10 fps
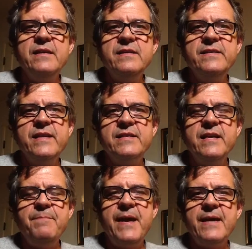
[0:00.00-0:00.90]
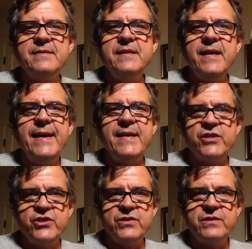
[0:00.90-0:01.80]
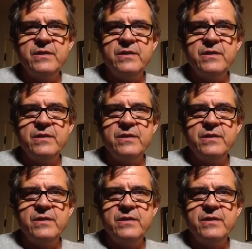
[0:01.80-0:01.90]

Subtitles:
60 picks each.